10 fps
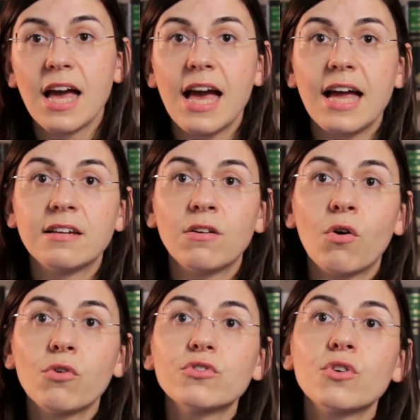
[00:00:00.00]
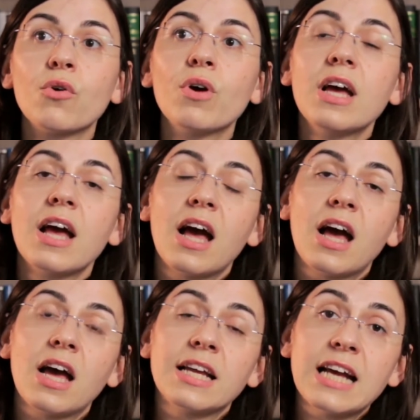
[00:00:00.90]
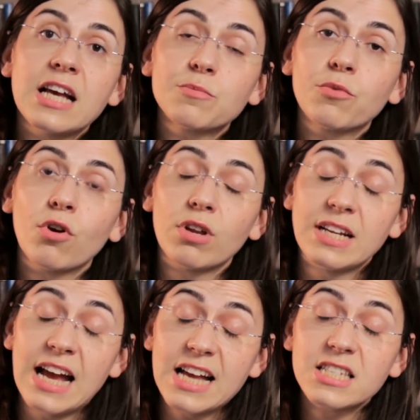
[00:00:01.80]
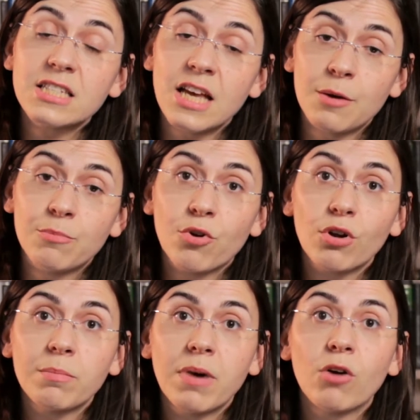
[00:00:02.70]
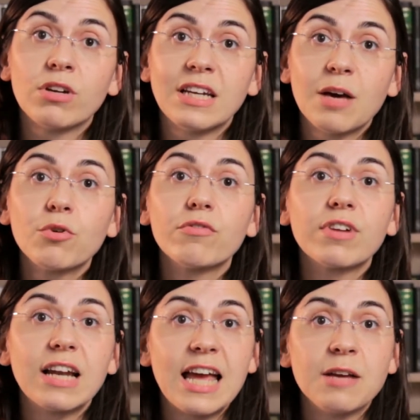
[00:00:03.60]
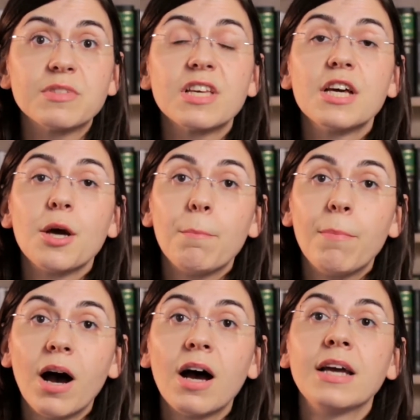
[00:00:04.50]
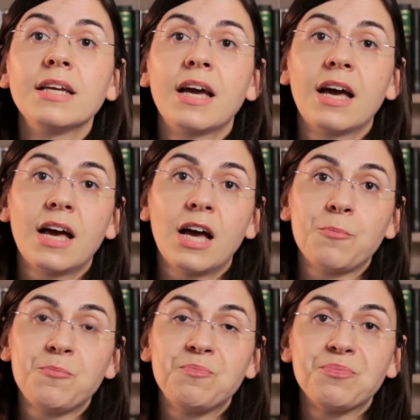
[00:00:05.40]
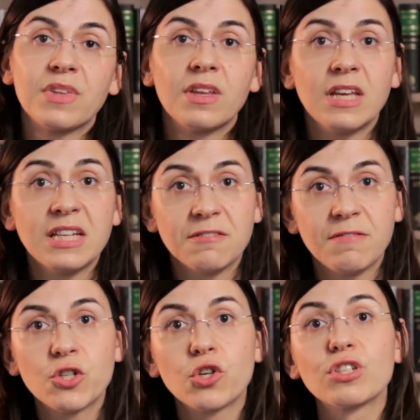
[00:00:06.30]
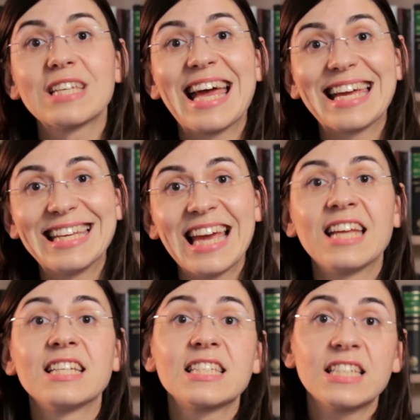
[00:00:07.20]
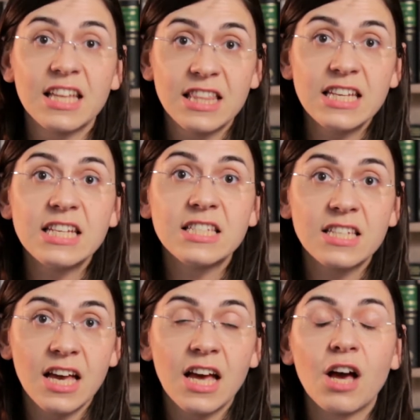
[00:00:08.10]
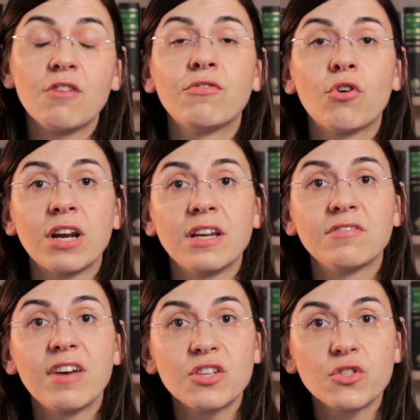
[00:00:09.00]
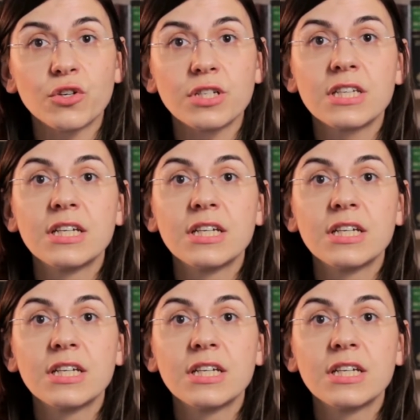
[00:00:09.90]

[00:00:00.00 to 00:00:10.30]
and also it has brought about a number of claims by individuals against these foreign investors.